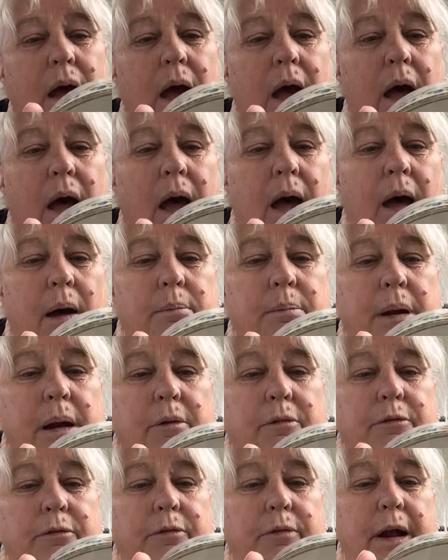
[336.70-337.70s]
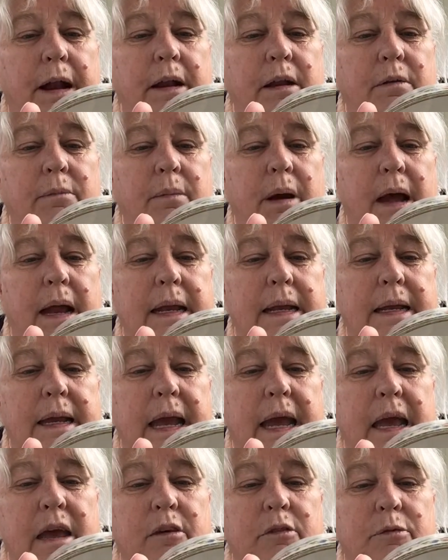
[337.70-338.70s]
But a friend of mine
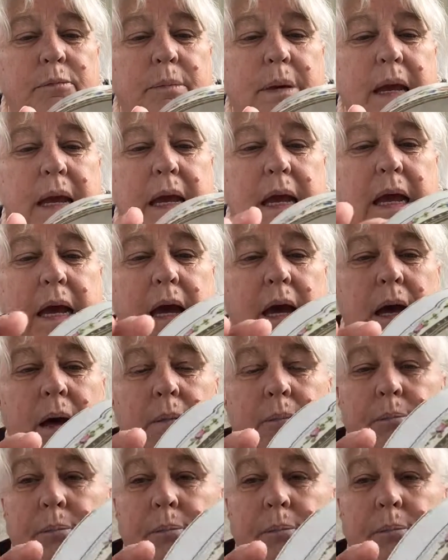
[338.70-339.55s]
gave me a